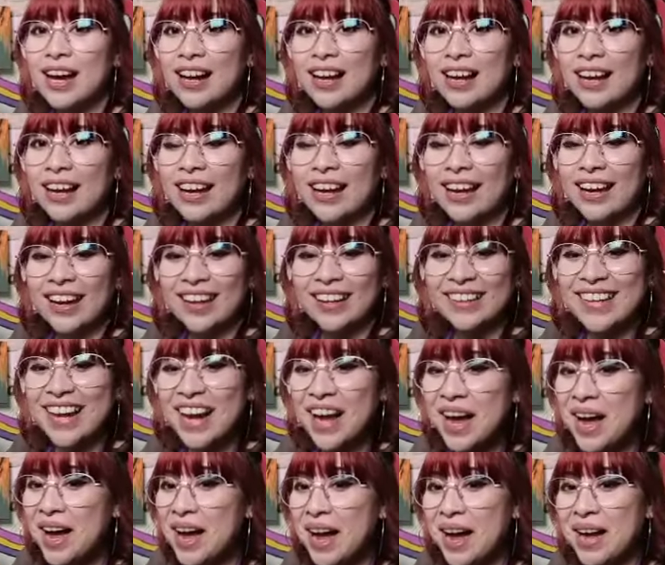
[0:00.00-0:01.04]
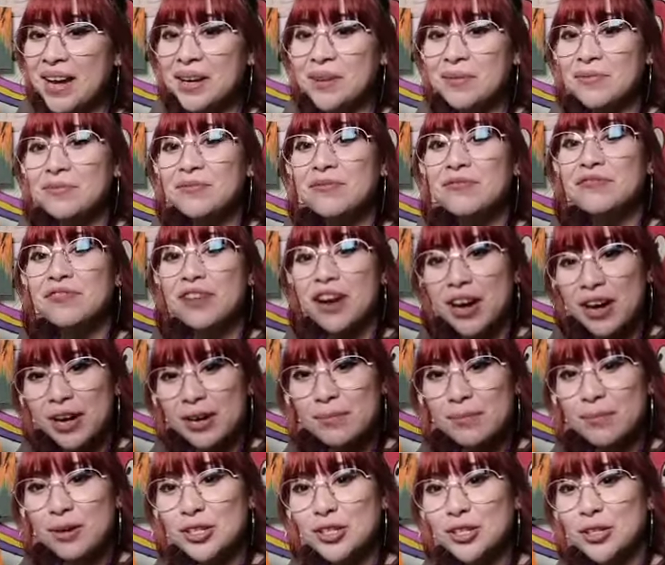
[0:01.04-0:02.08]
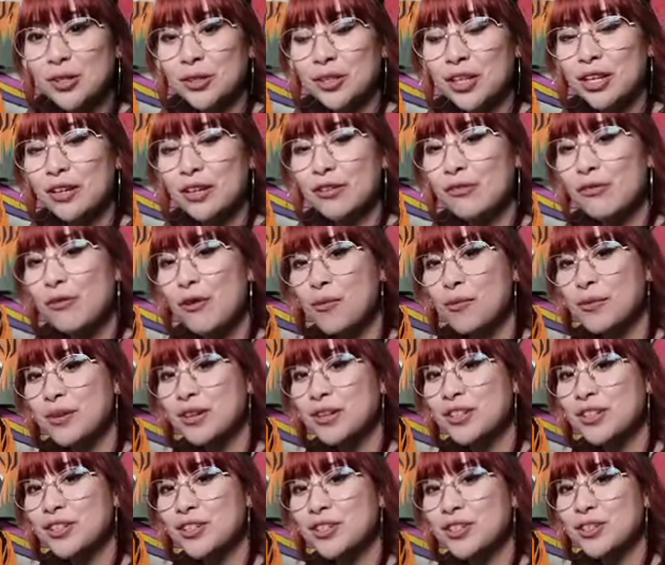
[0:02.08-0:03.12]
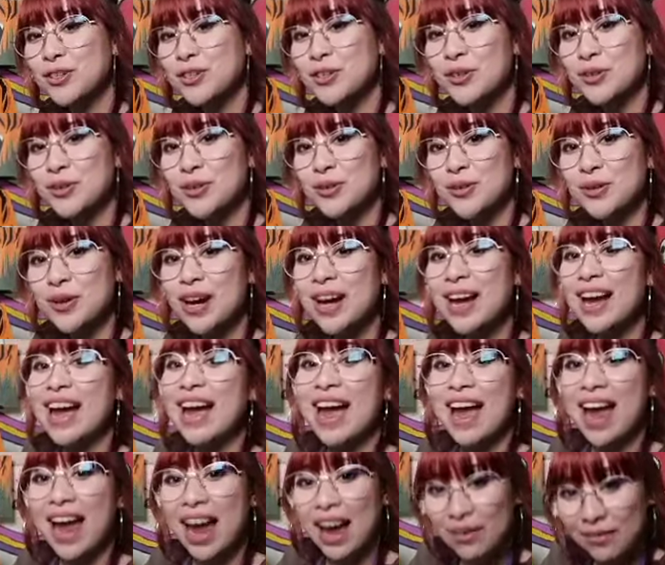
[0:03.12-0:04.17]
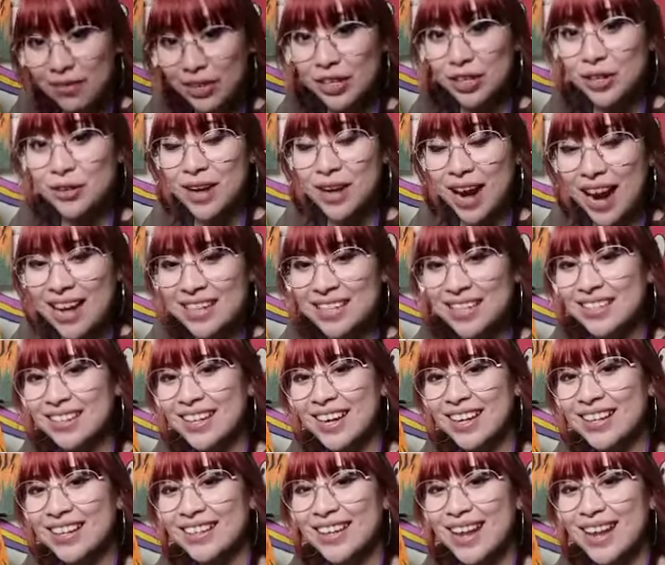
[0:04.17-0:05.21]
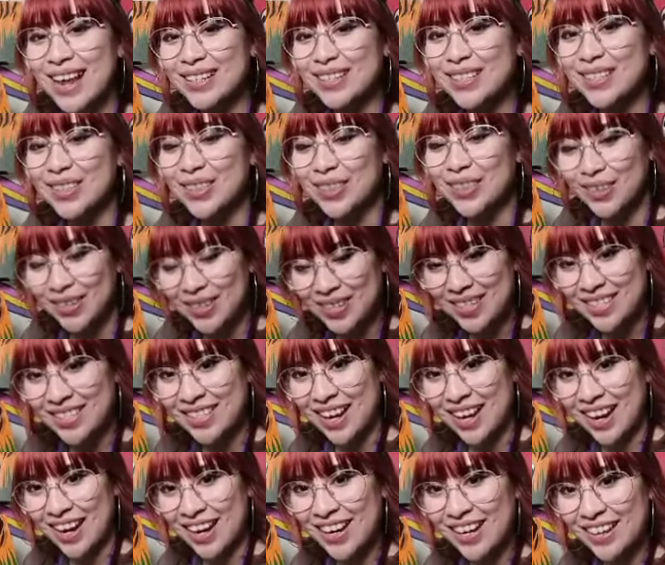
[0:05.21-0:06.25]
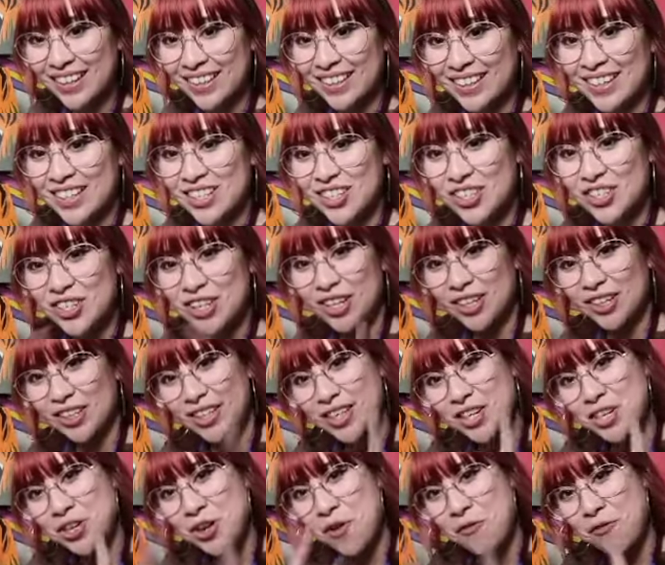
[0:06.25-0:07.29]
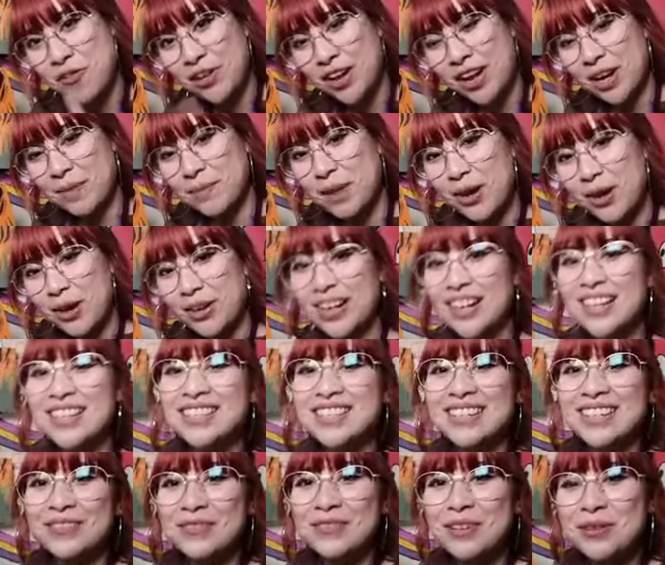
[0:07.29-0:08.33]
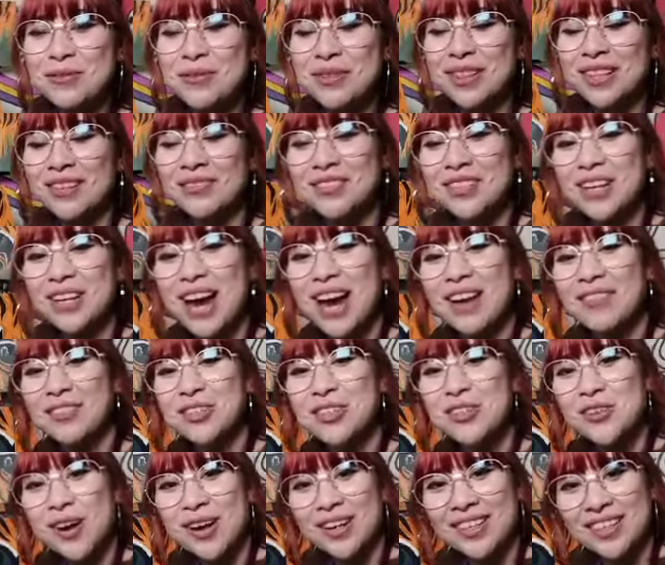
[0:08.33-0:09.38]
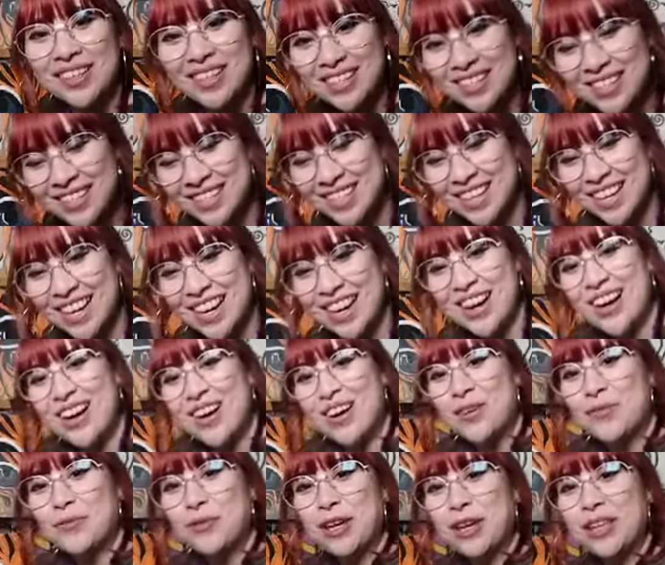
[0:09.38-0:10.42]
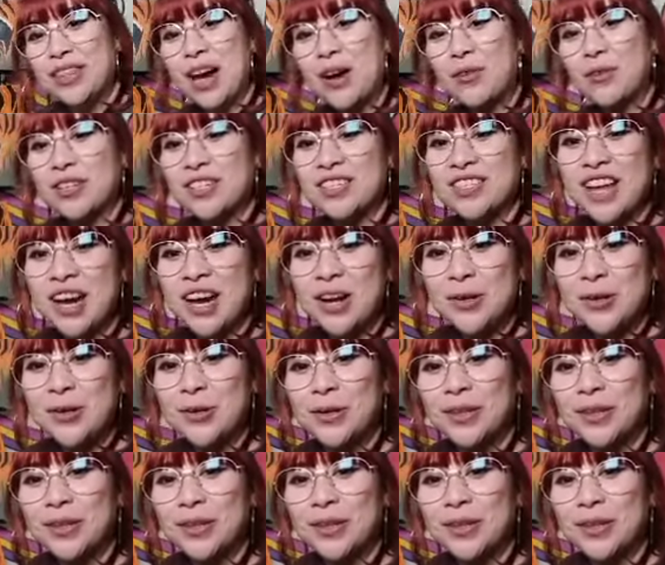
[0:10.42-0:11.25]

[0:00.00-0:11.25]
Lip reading: And yeah, I am very much looking forward to having you guys again next Thursday. Jillian, don't forget about us. We would love to have you join us with our styro